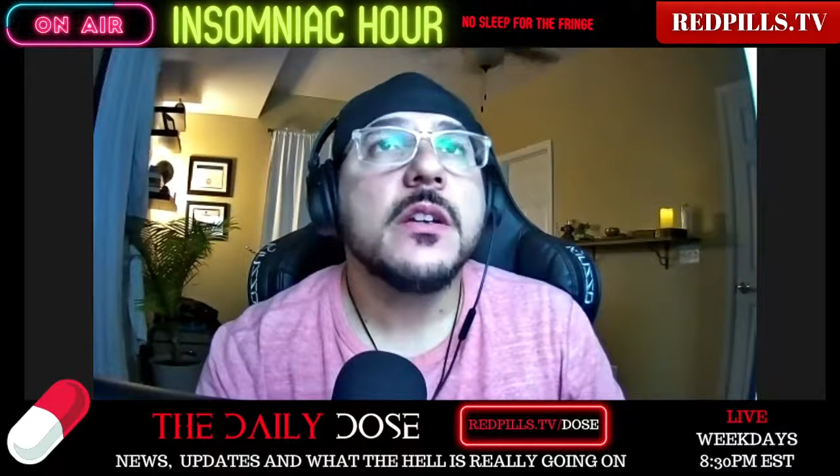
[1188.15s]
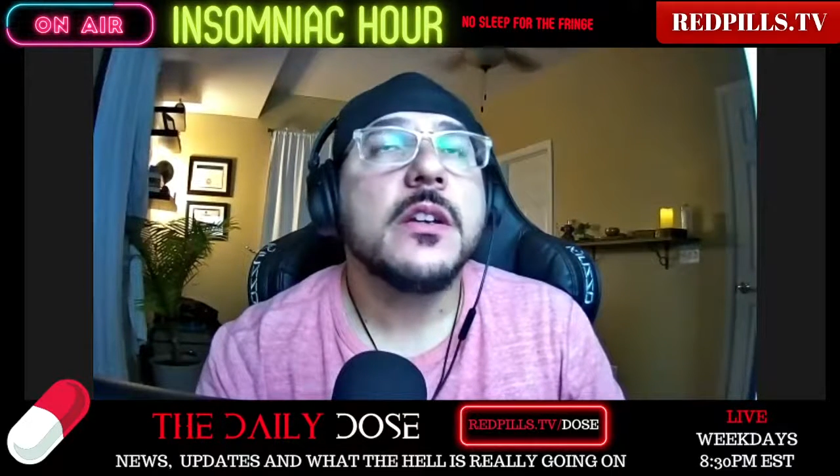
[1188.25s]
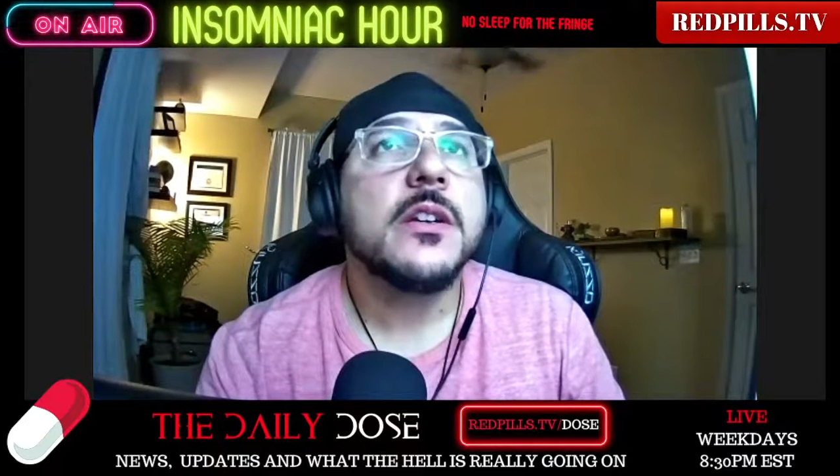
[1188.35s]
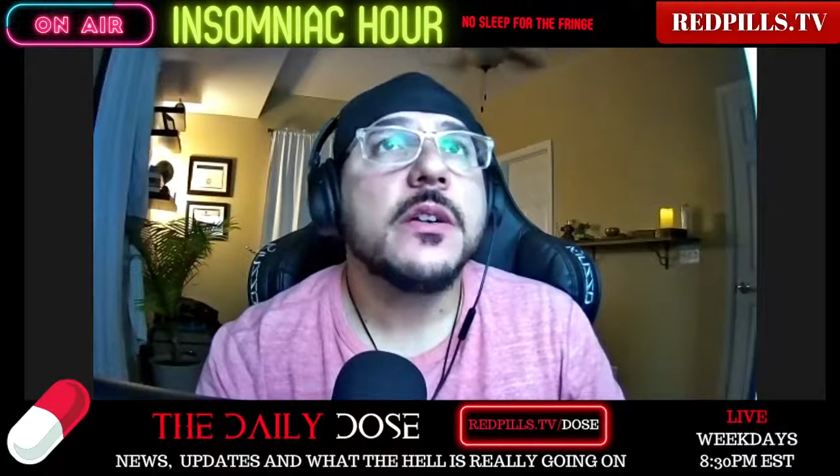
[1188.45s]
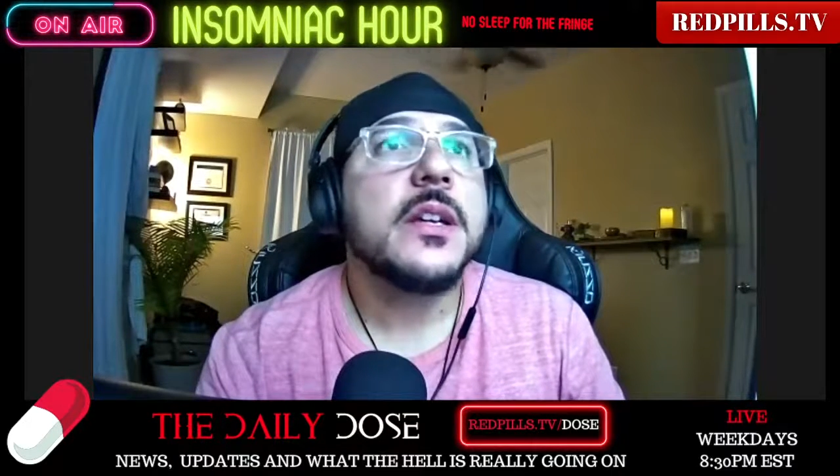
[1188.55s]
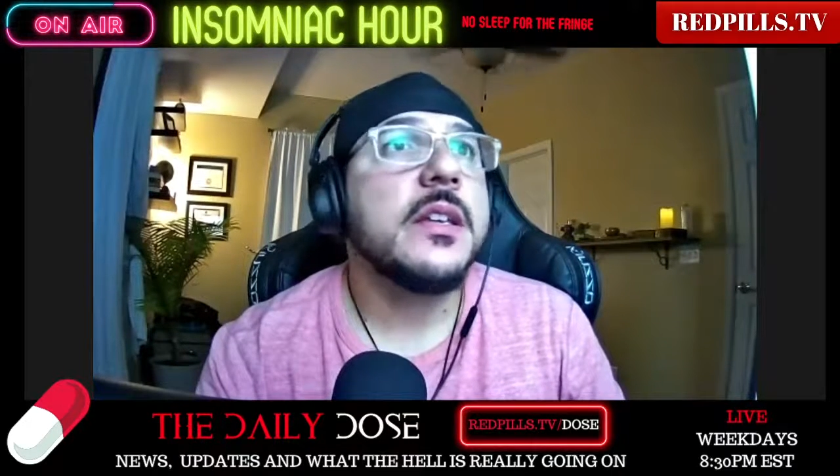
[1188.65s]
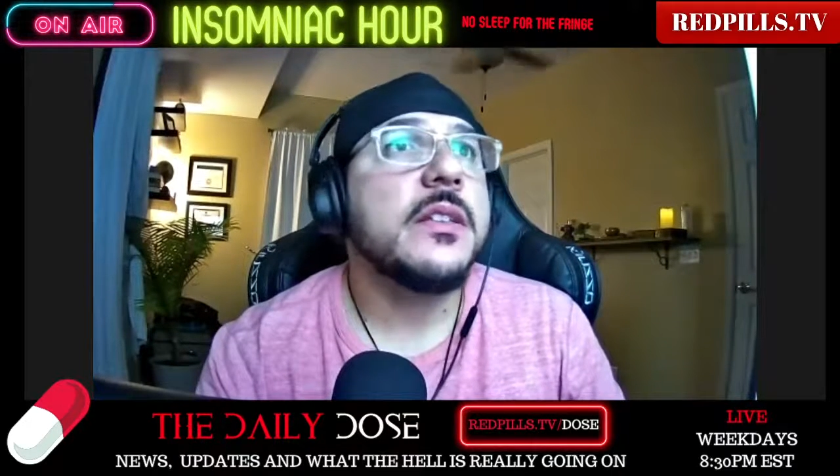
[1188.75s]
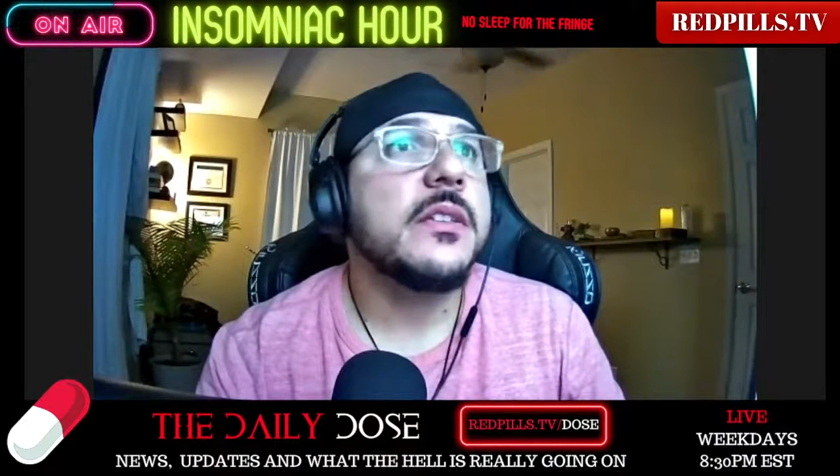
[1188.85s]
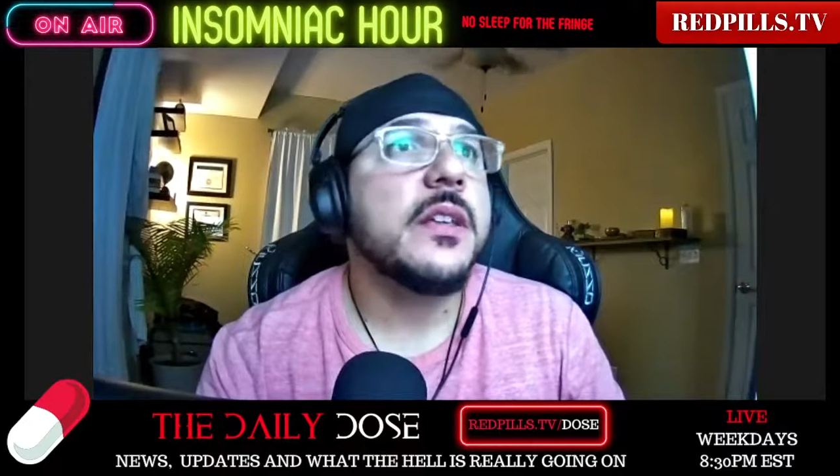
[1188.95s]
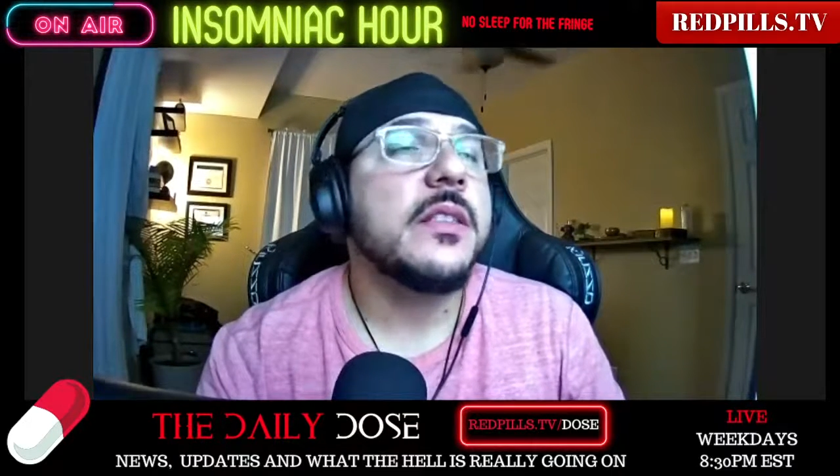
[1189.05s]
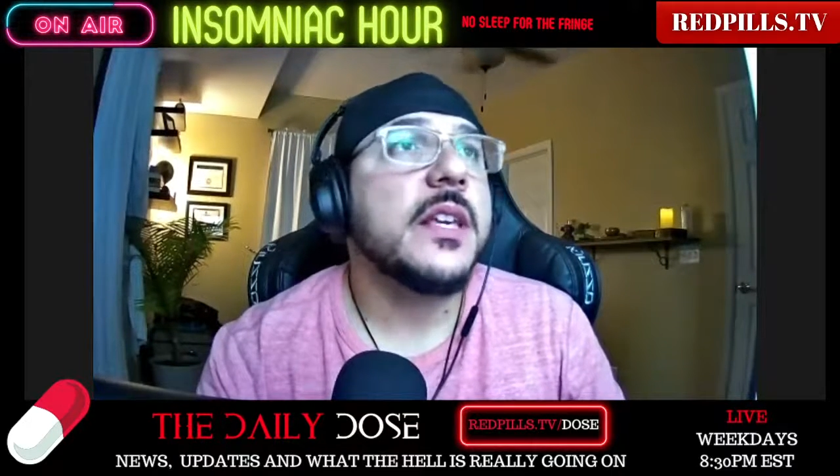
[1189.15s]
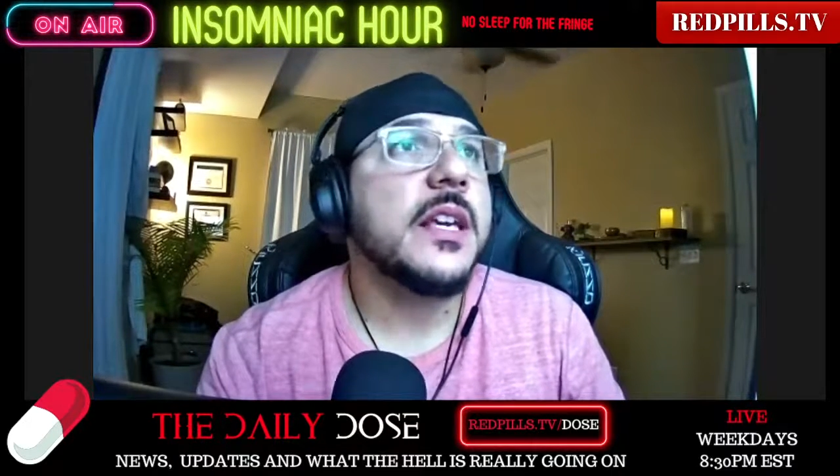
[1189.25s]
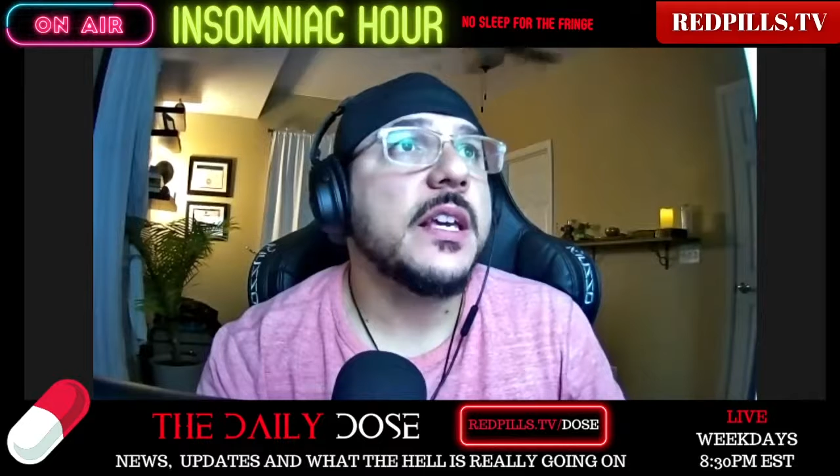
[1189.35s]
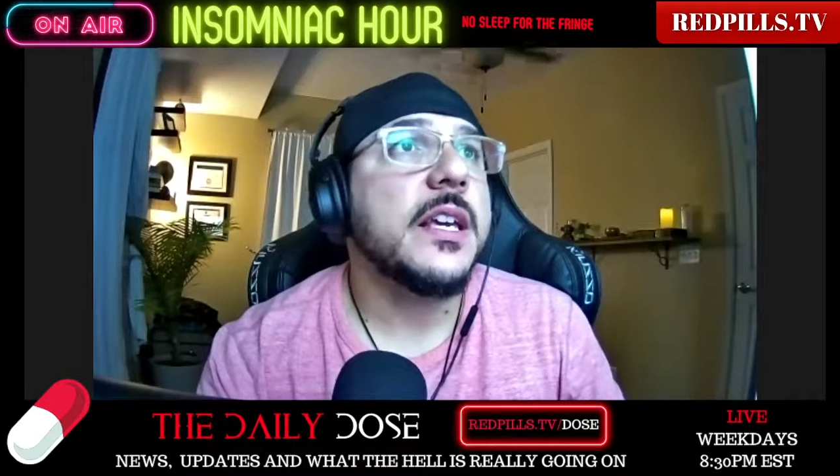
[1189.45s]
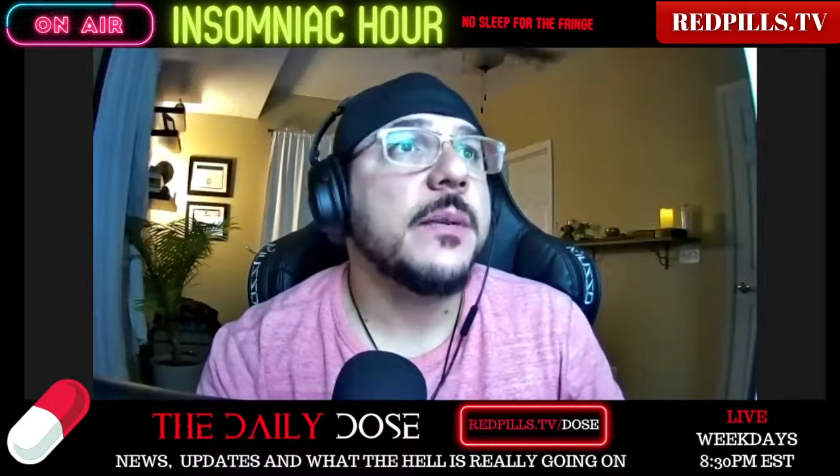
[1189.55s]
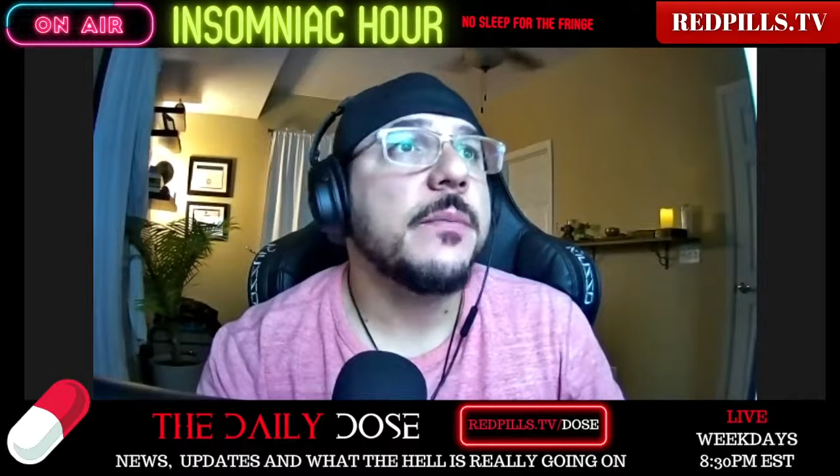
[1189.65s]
Here is the